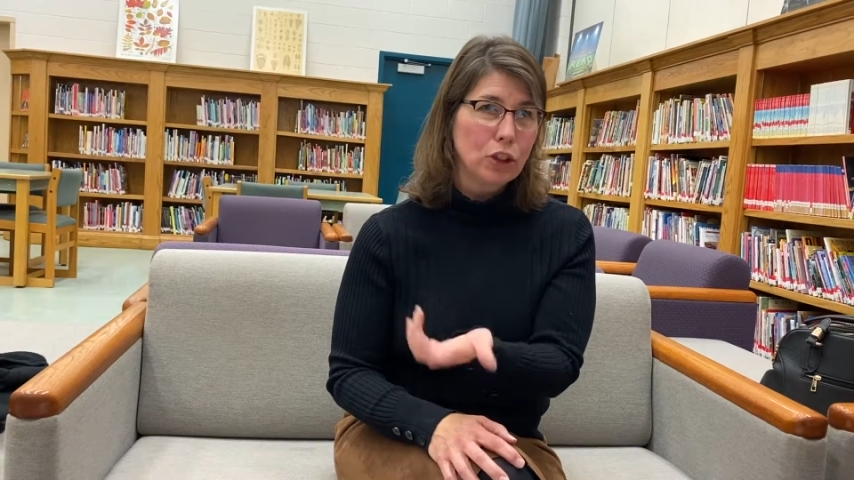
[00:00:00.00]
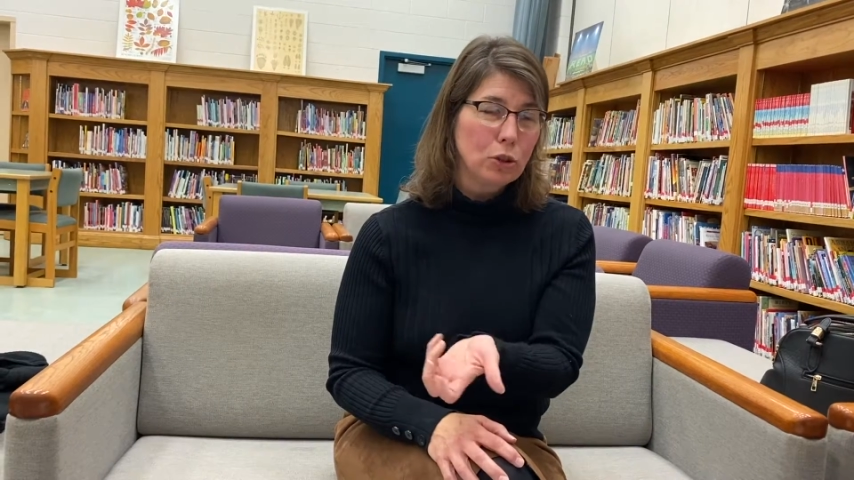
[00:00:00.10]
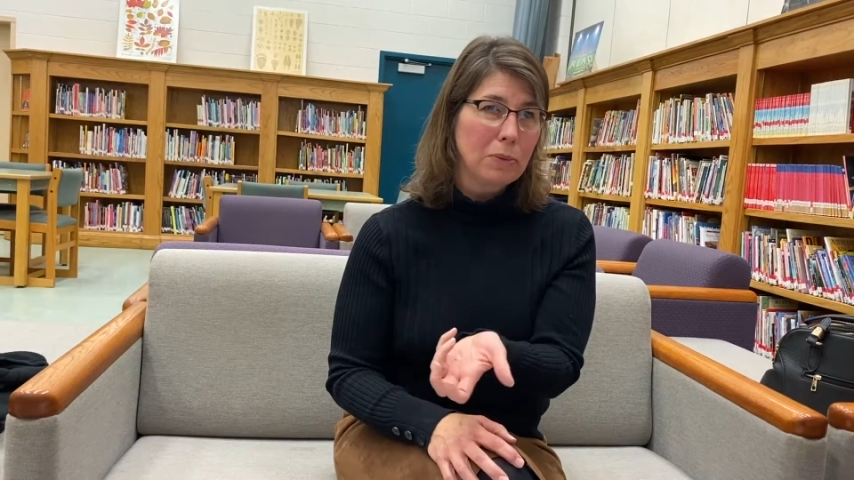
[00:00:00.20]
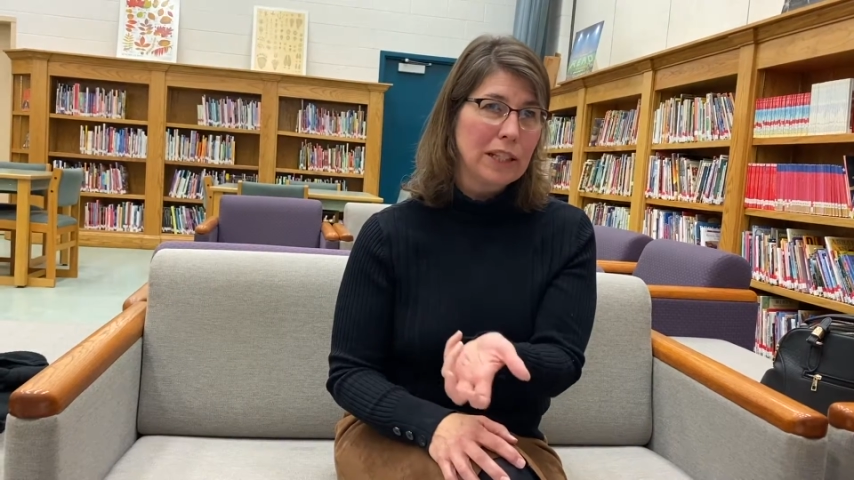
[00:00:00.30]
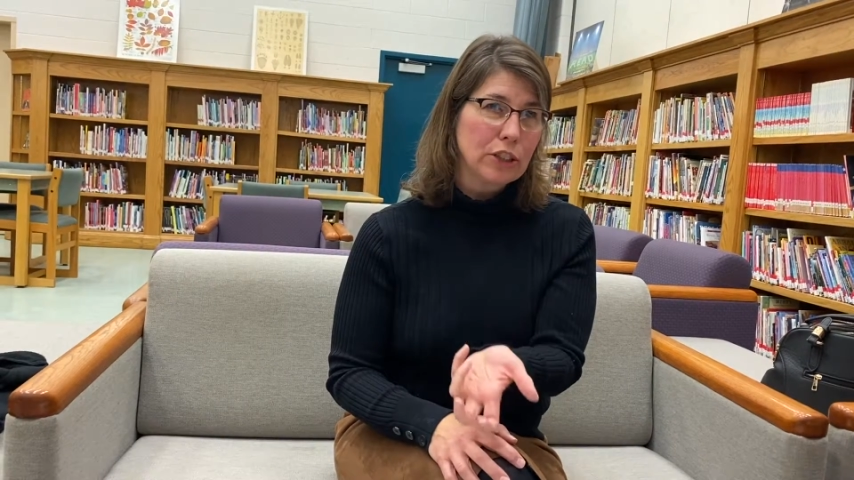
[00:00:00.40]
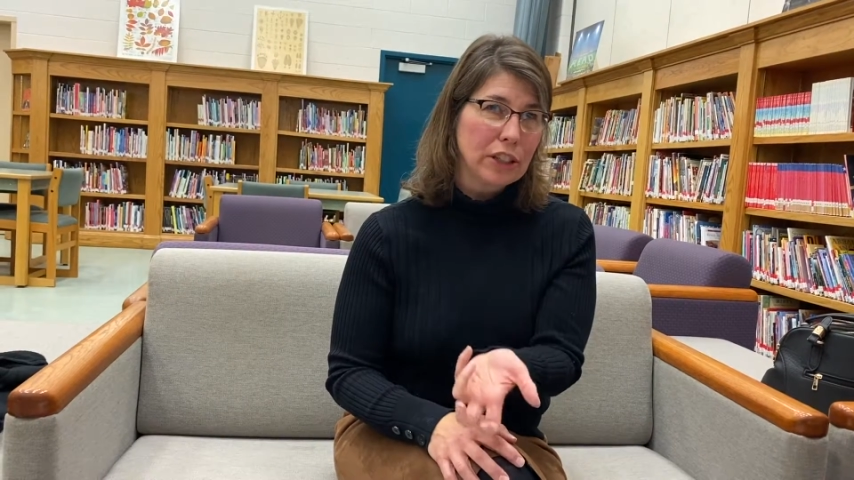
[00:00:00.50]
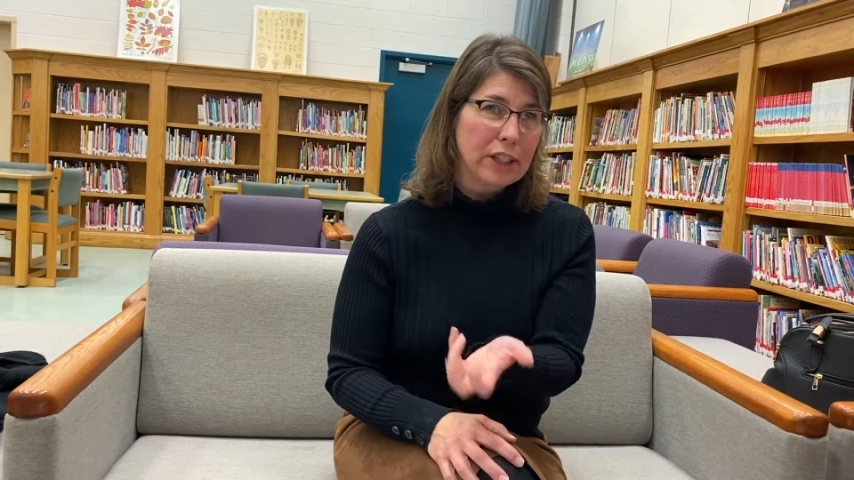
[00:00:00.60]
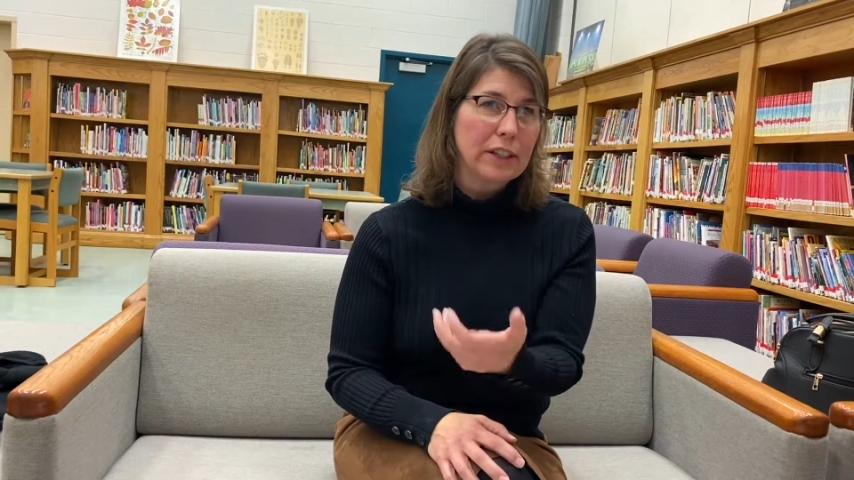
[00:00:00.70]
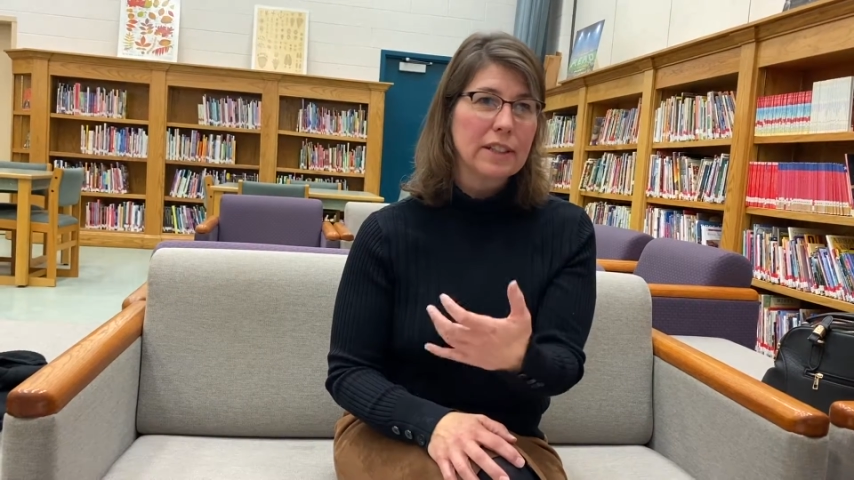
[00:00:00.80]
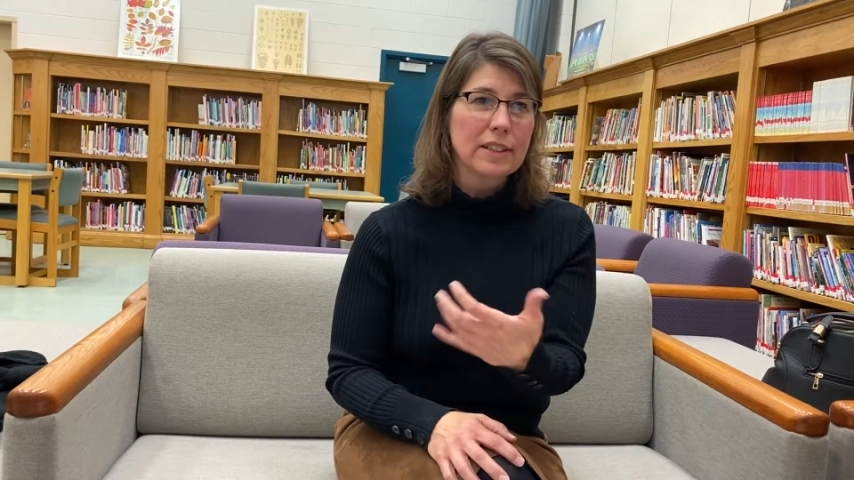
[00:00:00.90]
two major
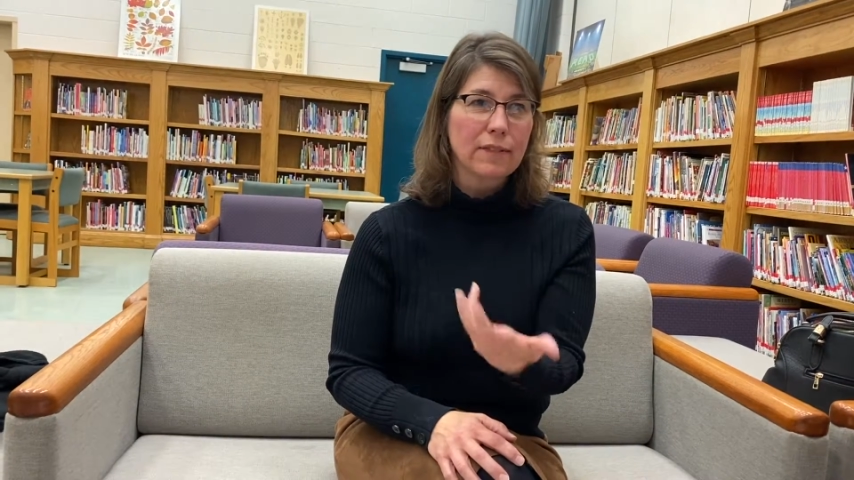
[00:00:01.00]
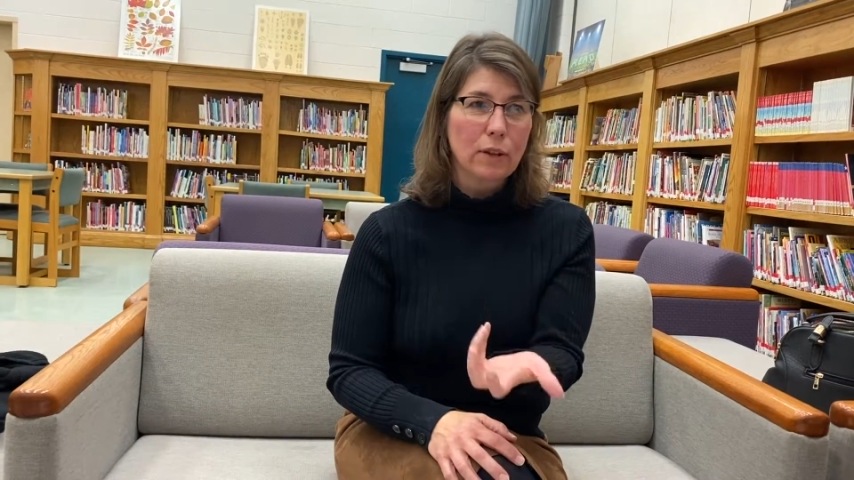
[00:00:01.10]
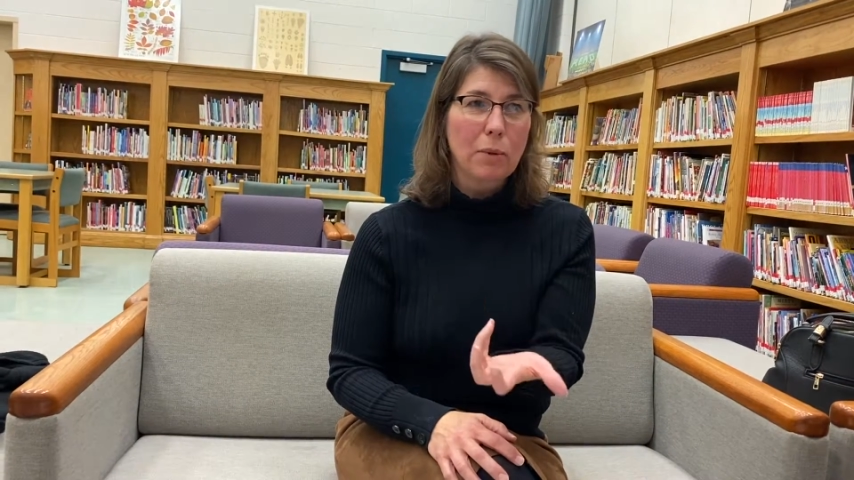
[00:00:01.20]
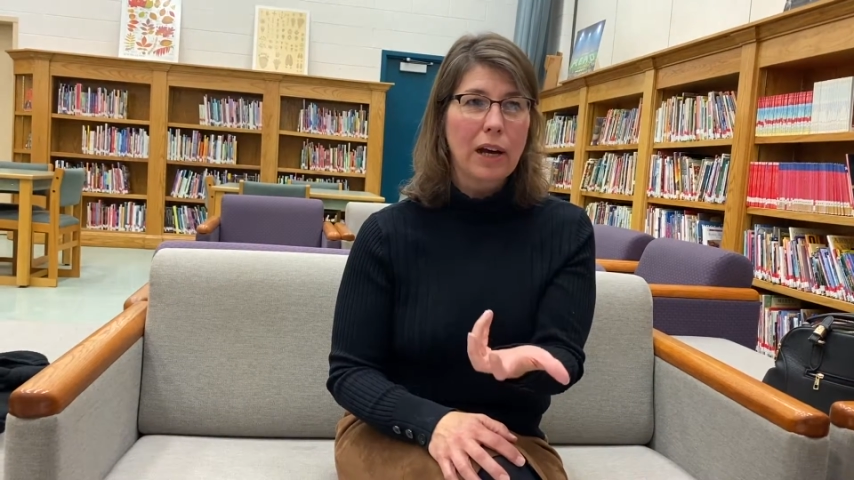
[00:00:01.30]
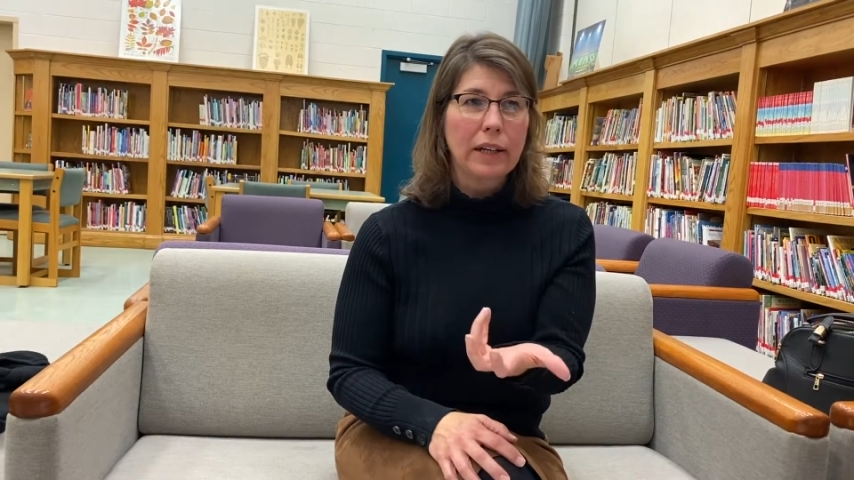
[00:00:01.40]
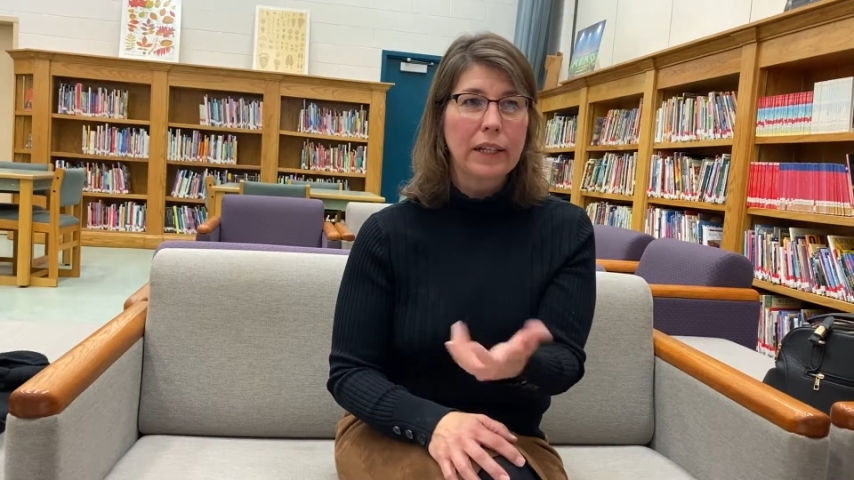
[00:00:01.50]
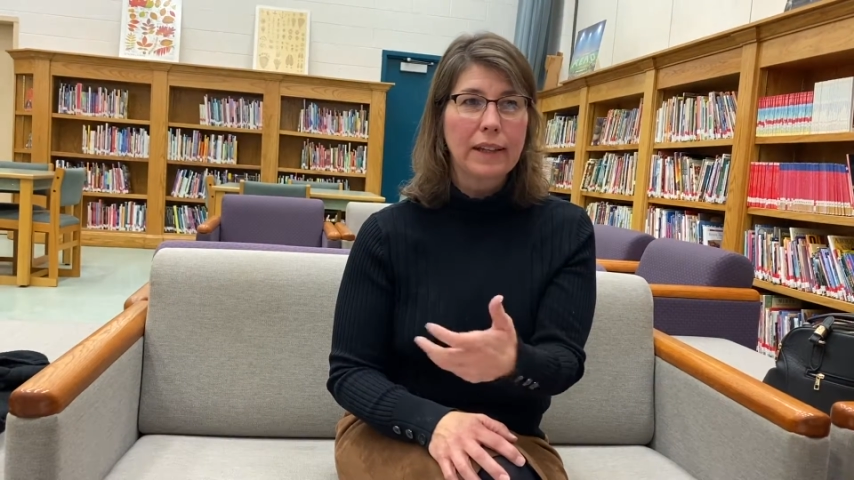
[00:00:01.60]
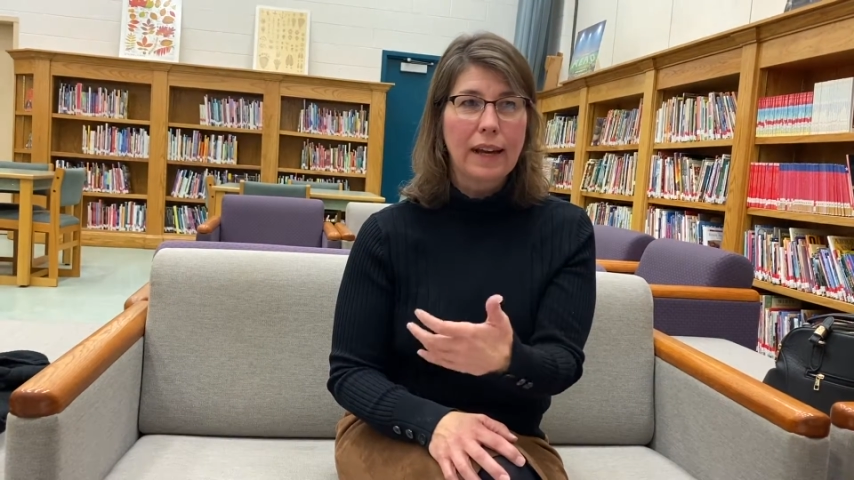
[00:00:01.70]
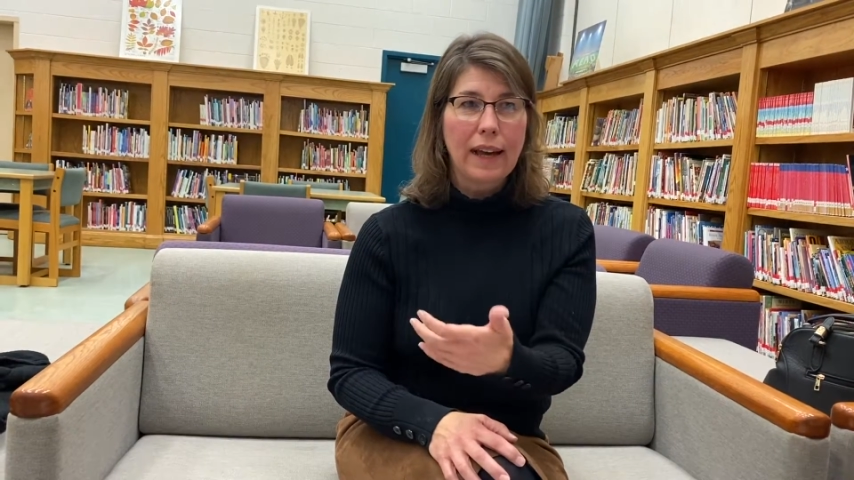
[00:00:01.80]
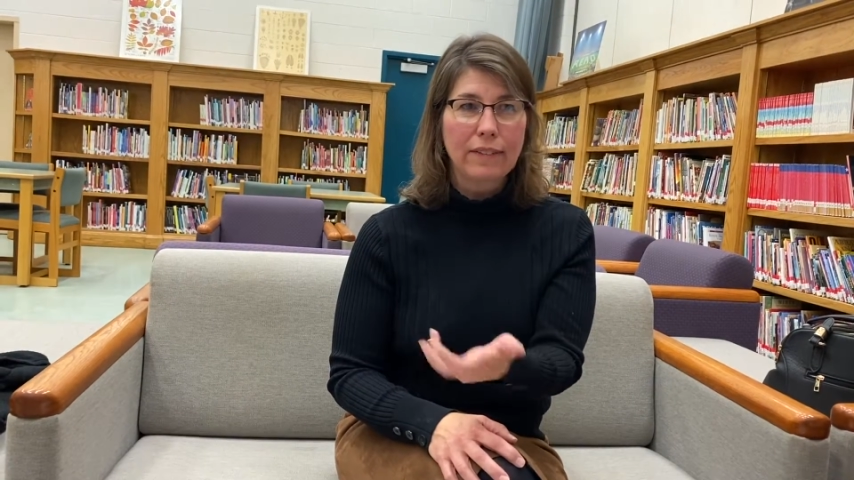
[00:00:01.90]
areas of the body
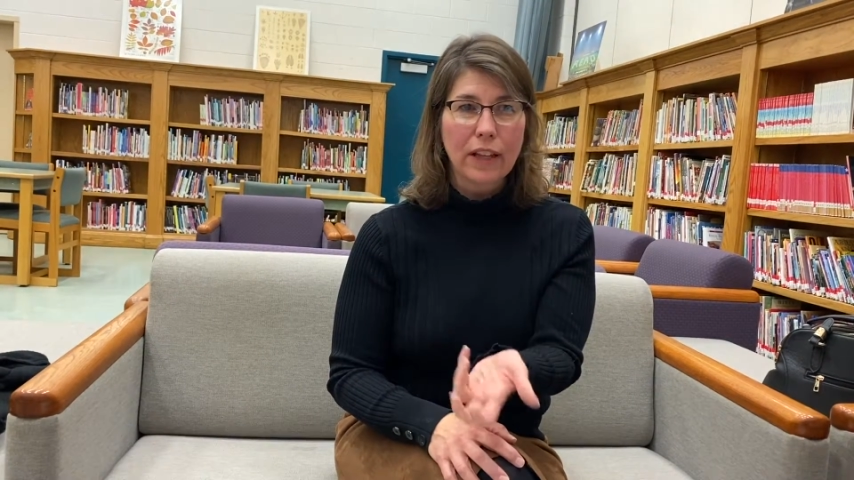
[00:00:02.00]
that have